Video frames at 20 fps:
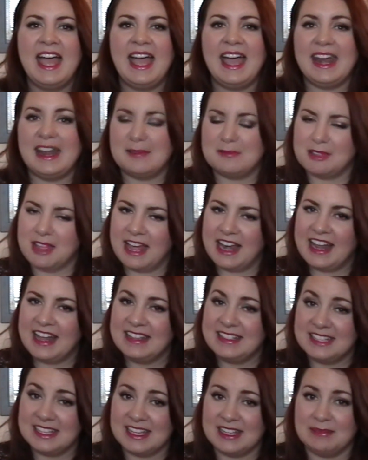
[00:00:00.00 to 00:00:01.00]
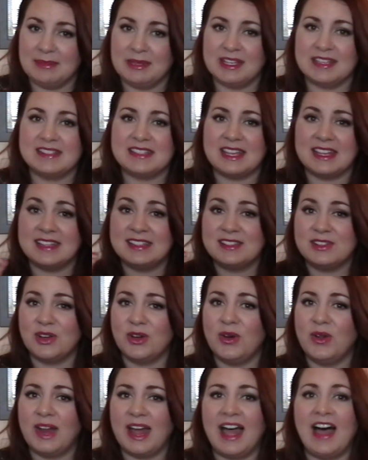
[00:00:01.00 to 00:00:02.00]
and I'm glad I did because they
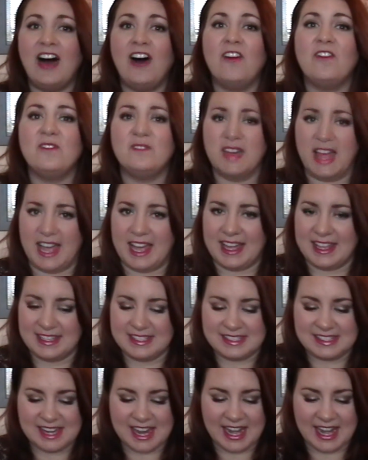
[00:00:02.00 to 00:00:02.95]
sold out fast.